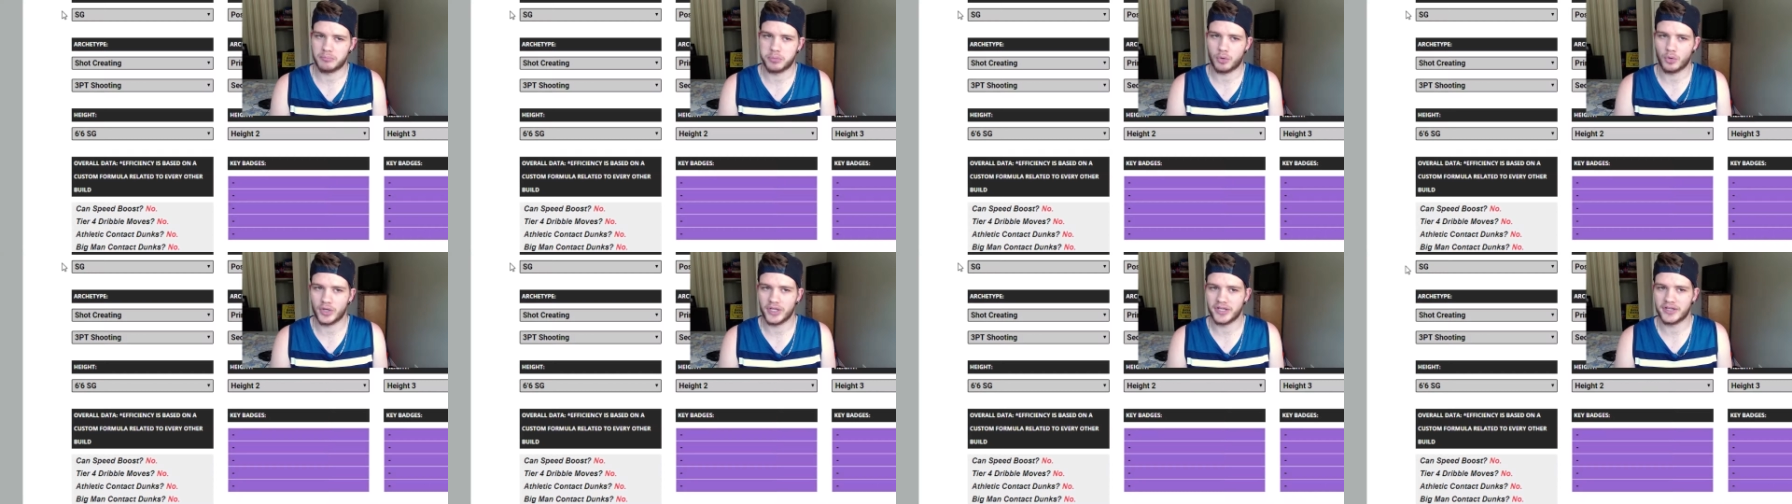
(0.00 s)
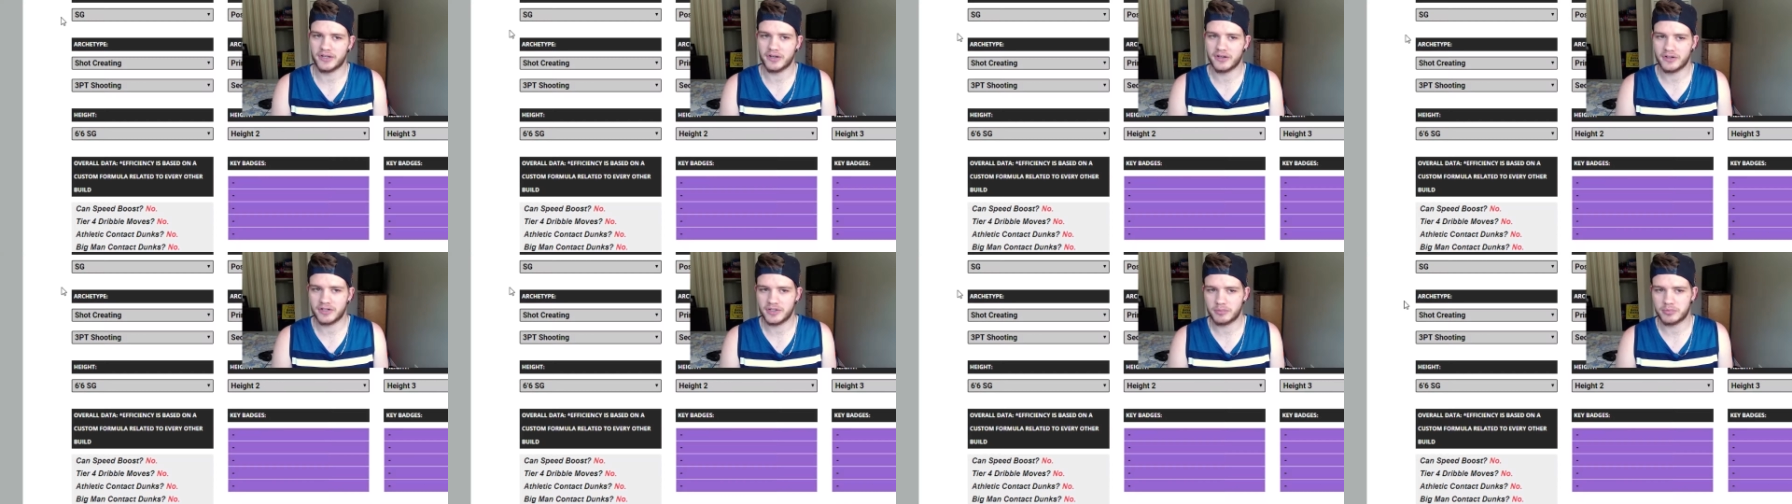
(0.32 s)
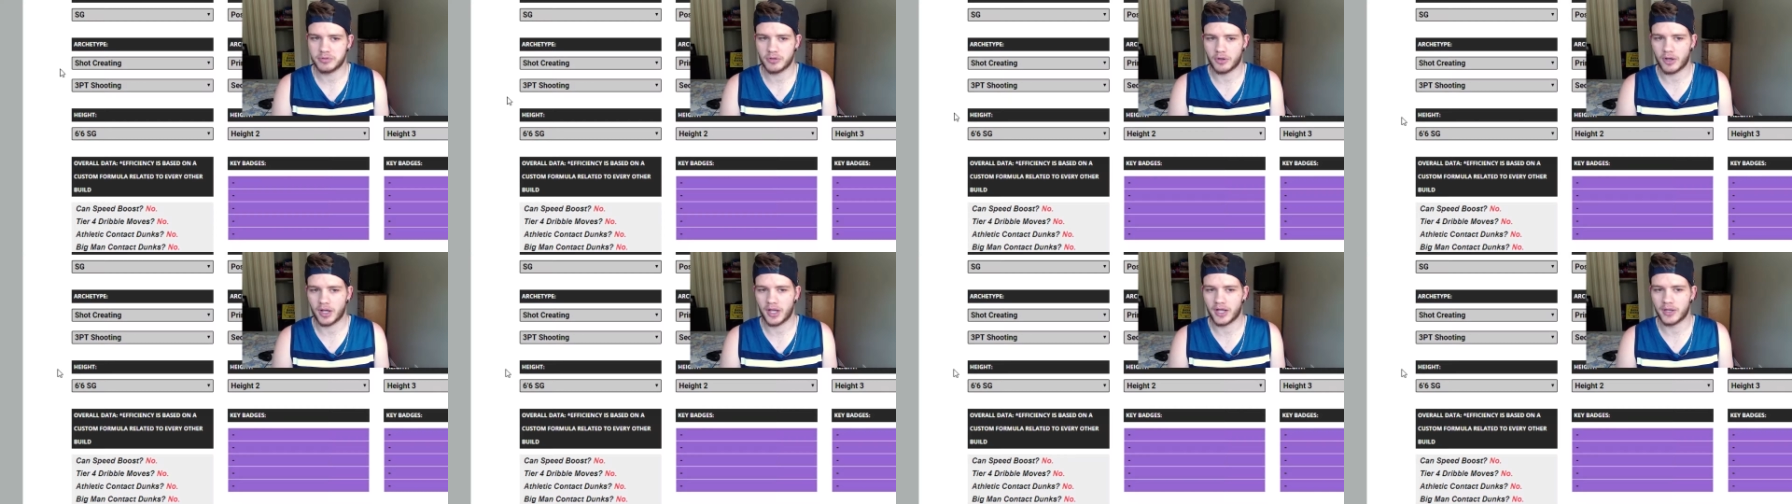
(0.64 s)
point guard you
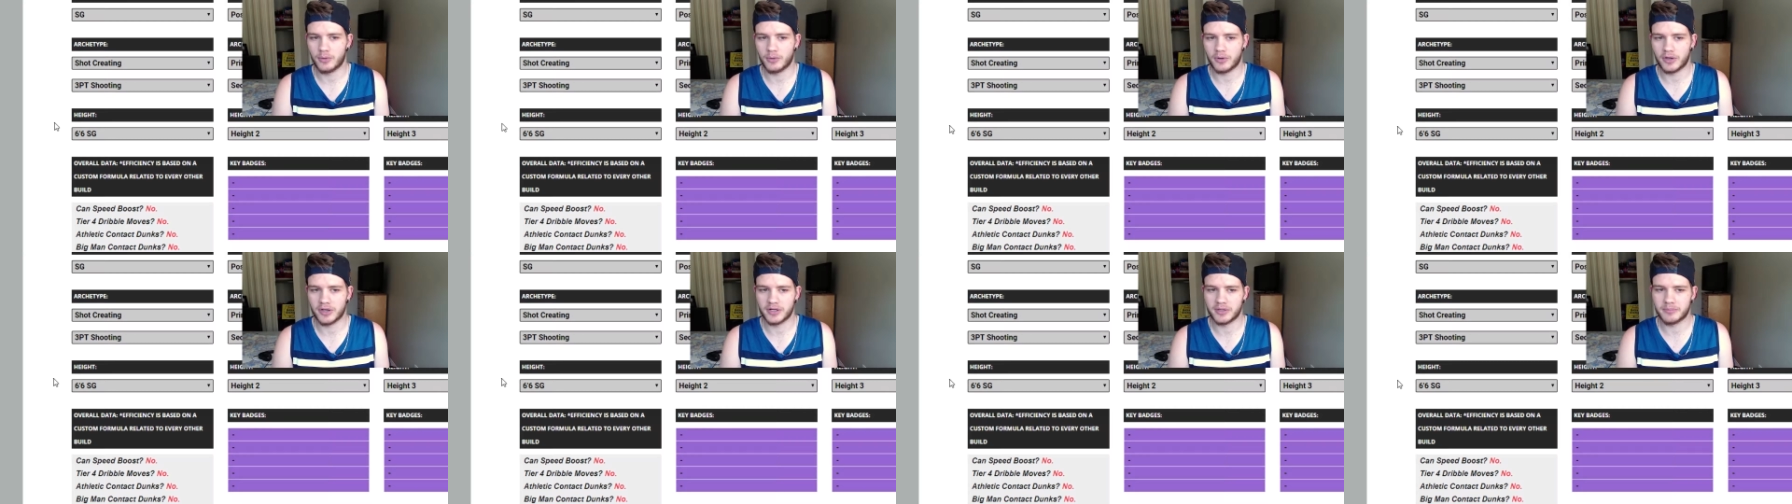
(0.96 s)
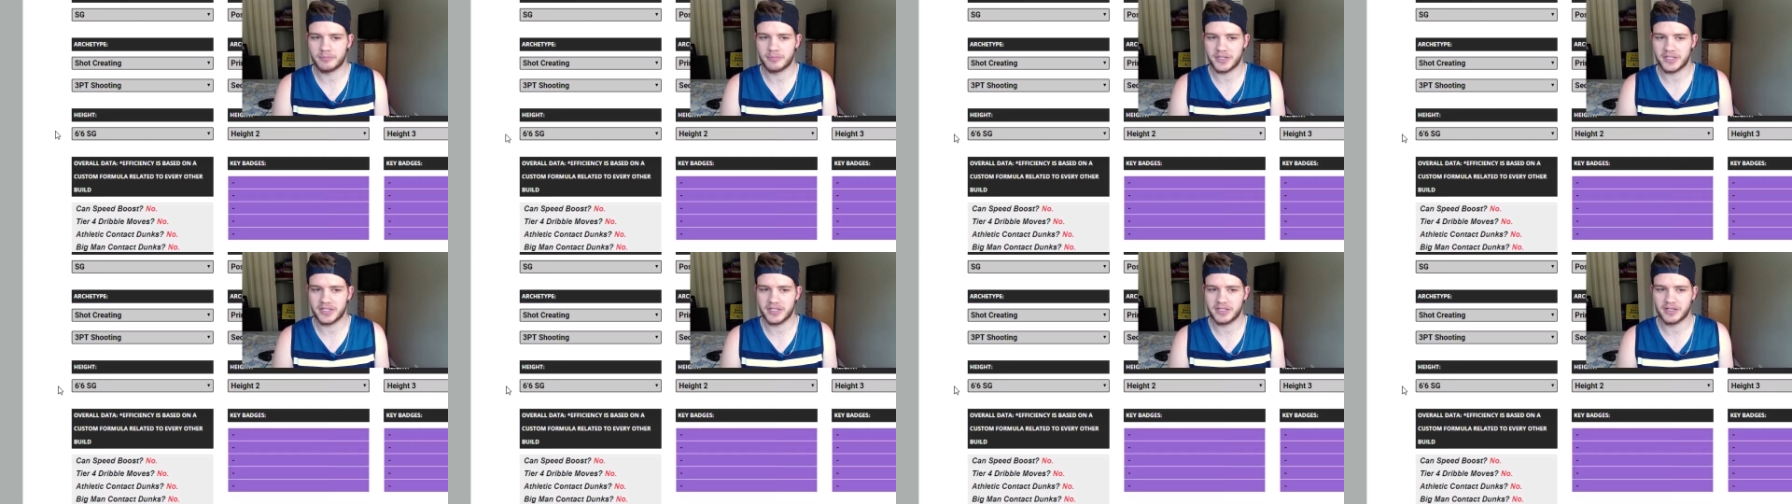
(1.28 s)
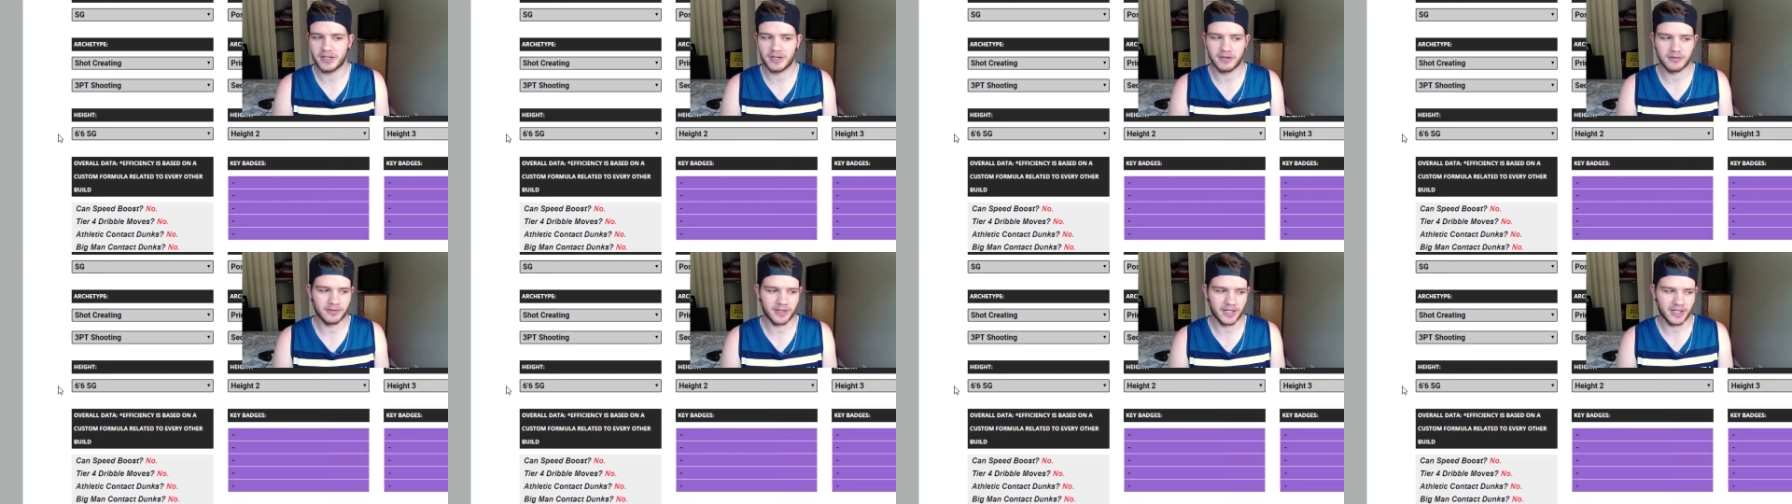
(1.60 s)
probably want to be
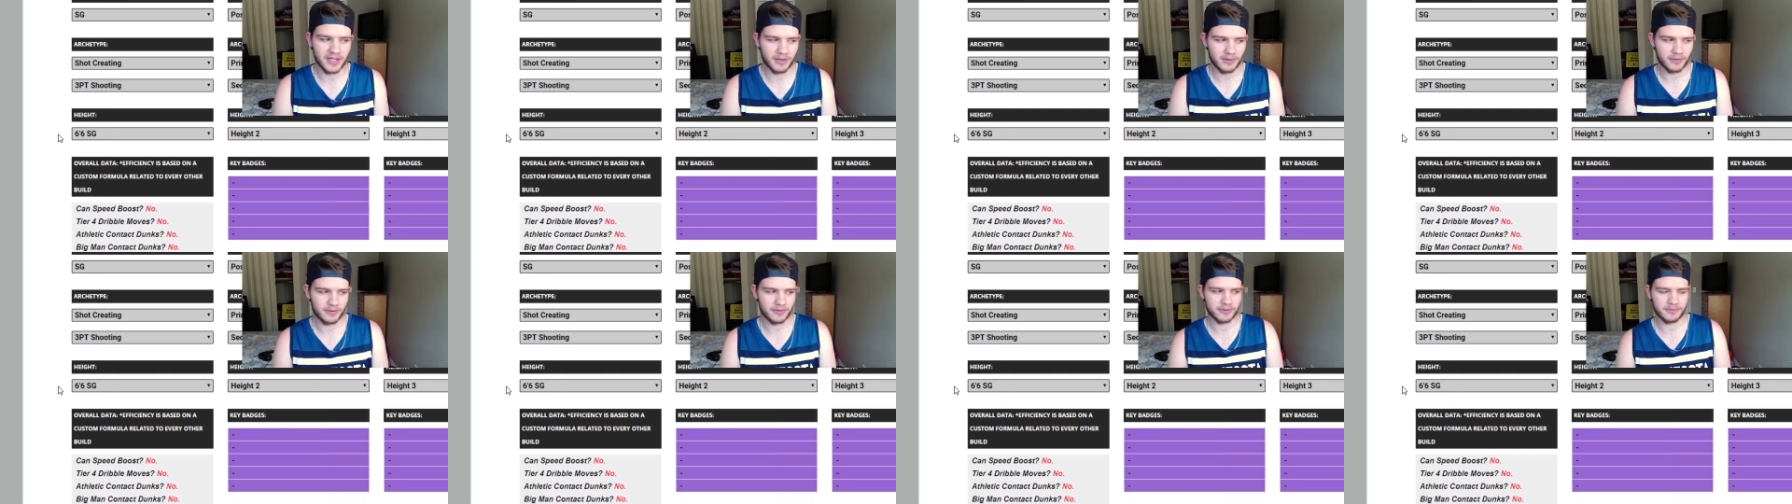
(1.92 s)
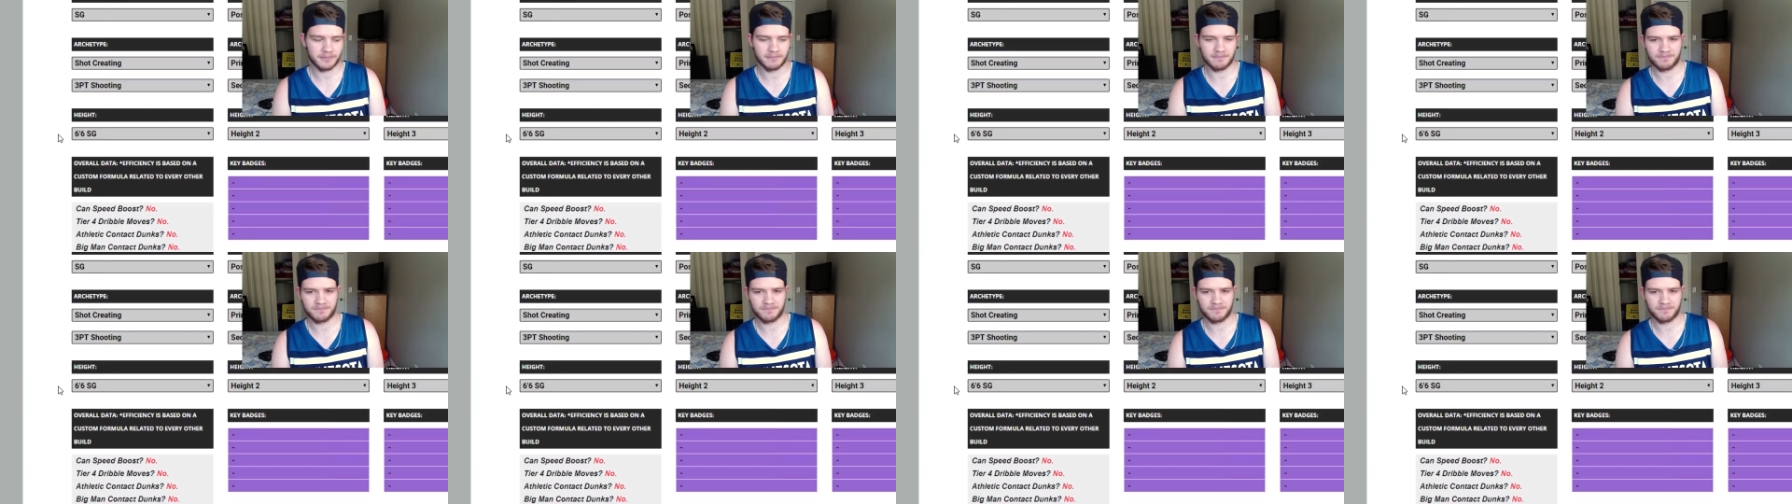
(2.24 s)
around